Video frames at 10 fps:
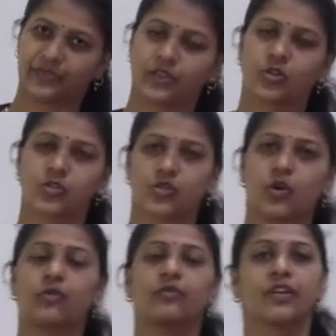Though,
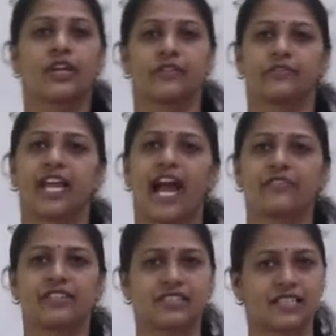so we
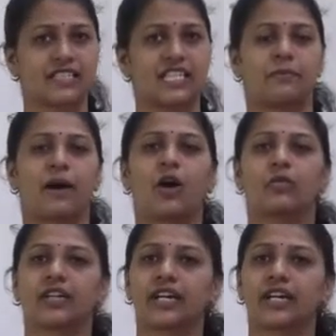have discussed about